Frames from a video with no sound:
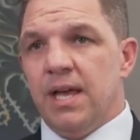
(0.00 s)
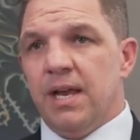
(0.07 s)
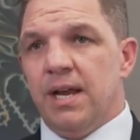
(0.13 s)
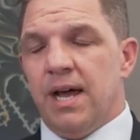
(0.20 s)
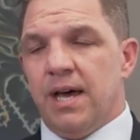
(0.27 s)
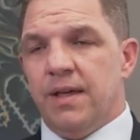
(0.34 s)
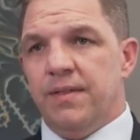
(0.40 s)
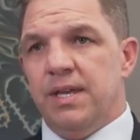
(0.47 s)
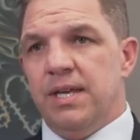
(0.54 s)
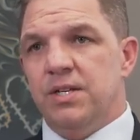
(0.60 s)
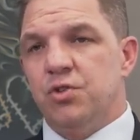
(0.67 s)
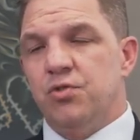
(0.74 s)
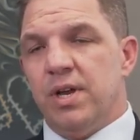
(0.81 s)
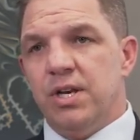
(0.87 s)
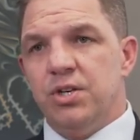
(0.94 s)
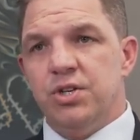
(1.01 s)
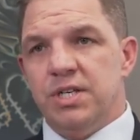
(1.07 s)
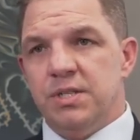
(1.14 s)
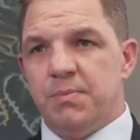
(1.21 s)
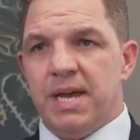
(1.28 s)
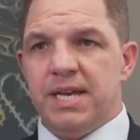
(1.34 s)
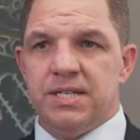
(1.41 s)
Now, the strategy
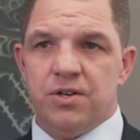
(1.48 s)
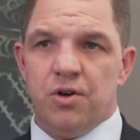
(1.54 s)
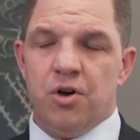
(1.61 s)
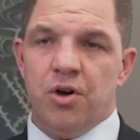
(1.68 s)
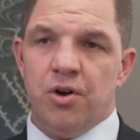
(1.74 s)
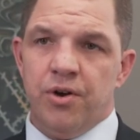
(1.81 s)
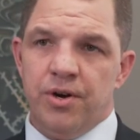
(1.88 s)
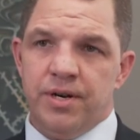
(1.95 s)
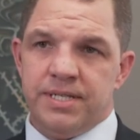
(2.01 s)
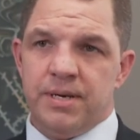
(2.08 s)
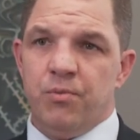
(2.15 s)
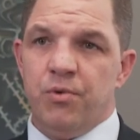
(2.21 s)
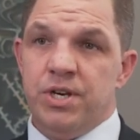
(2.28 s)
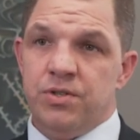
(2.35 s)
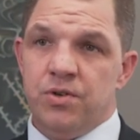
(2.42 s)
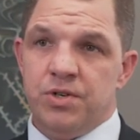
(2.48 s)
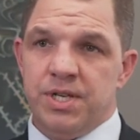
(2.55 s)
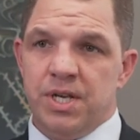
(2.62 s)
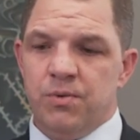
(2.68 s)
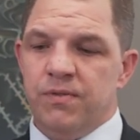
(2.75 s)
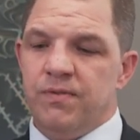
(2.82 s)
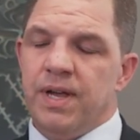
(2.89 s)
is based on some research
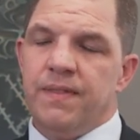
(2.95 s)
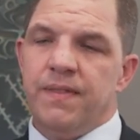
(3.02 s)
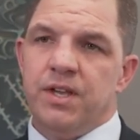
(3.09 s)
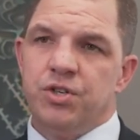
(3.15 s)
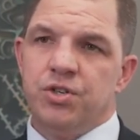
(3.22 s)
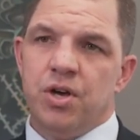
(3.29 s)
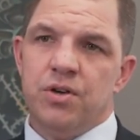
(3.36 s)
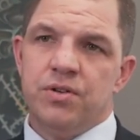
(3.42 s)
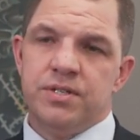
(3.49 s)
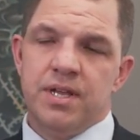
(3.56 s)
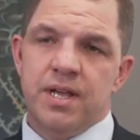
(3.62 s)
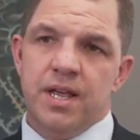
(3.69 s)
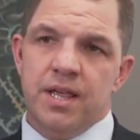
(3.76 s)
that we've done that shows